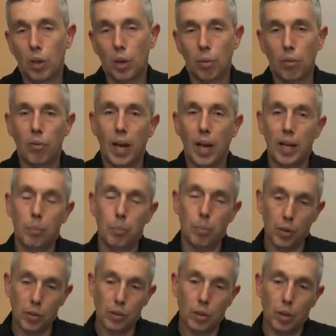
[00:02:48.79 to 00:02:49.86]
and we want to
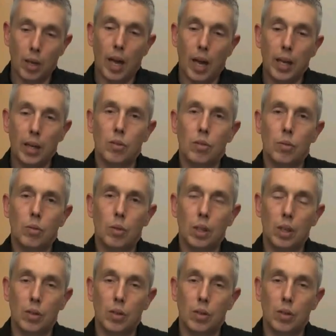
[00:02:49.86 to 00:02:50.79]
provide personal guidance